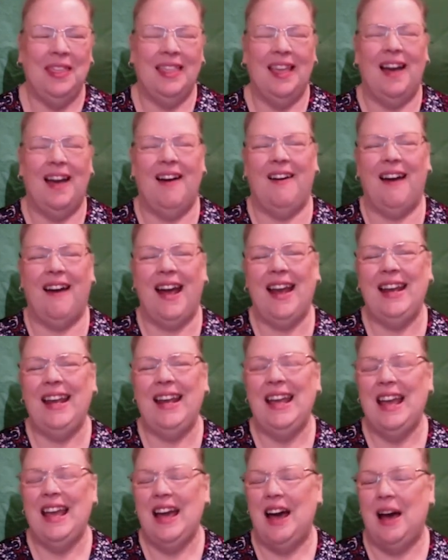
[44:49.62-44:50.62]
All right.
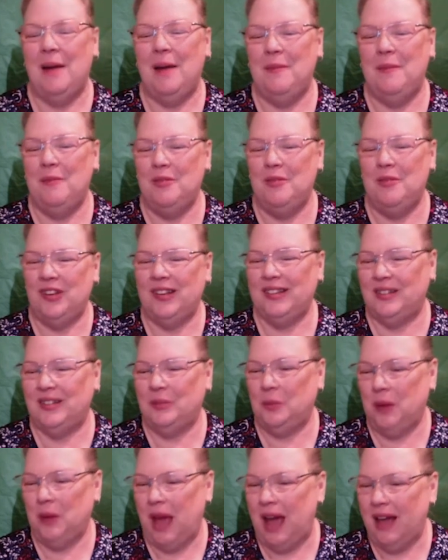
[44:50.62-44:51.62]

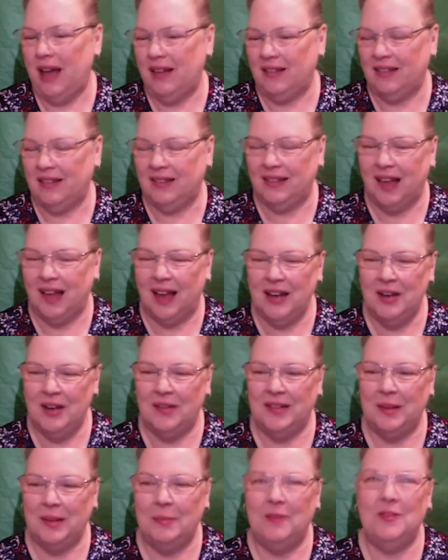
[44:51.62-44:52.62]
Just as I
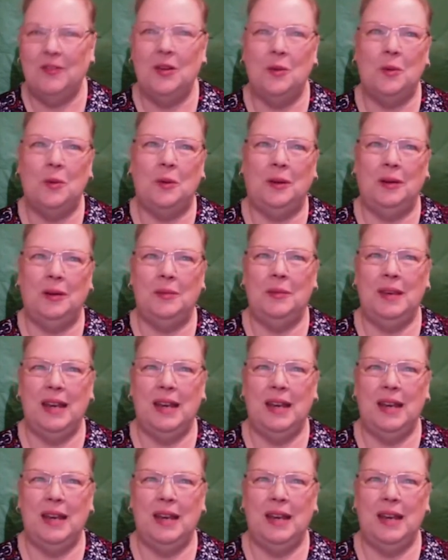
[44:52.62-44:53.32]
know some of you will